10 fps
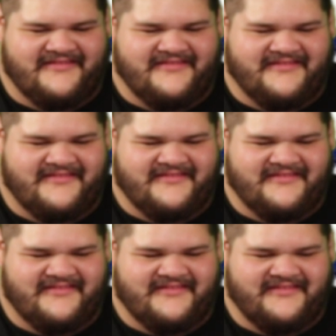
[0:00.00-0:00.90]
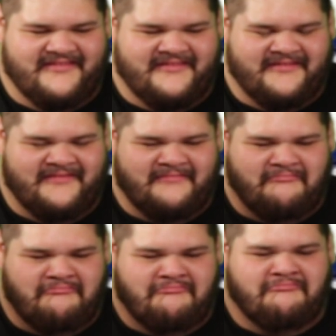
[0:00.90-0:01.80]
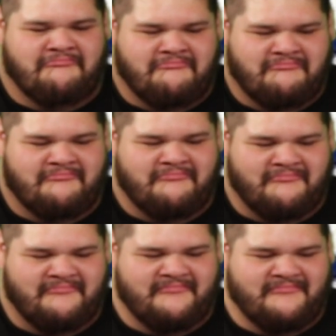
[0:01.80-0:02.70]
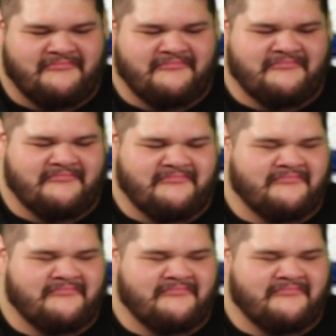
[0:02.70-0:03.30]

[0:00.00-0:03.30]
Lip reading: (not speaking)